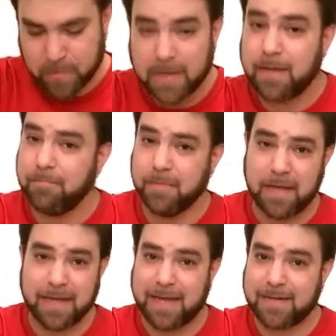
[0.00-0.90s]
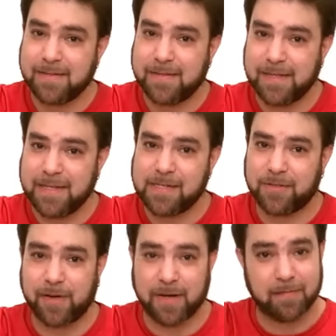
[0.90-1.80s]
Okay, I added the E
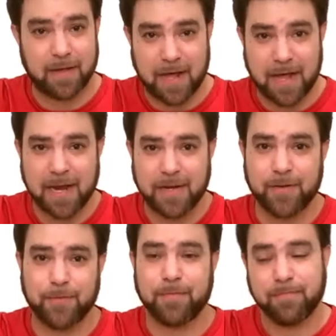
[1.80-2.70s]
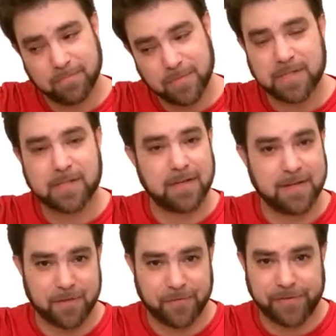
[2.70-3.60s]
string, a high note, just
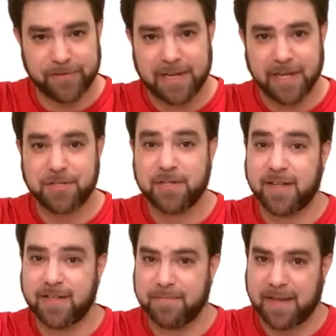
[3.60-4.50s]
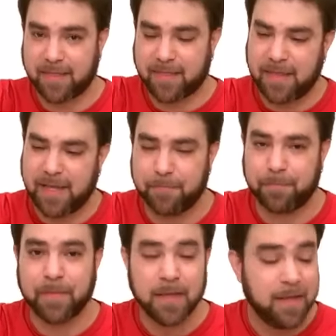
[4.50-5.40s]
another variation on the main theme.